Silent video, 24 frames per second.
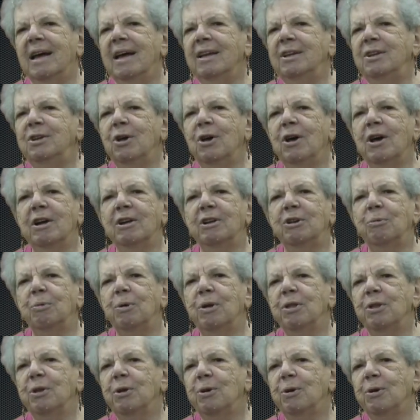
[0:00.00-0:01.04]
talked
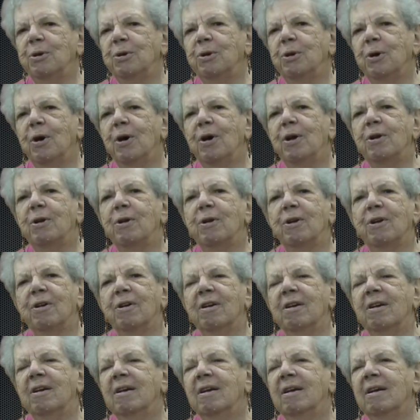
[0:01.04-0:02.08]
with her daughter
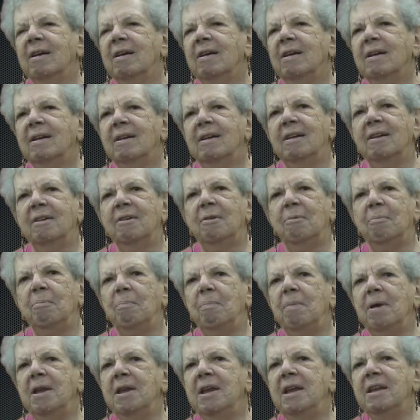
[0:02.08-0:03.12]

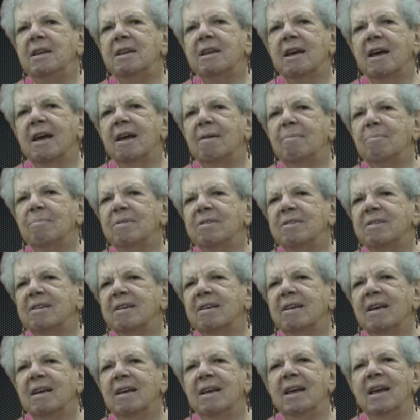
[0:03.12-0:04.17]
many times,
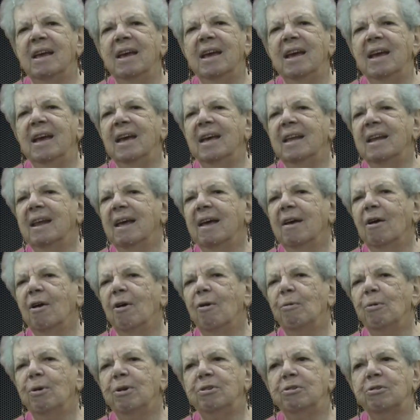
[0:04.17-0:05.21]
and I
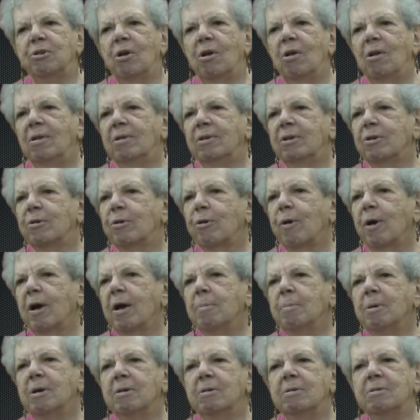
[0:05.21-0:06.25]
always called her
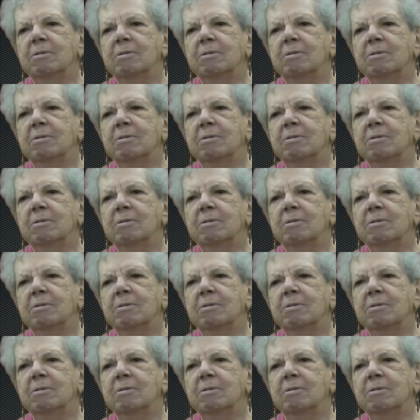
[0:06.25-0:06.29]
Grandma.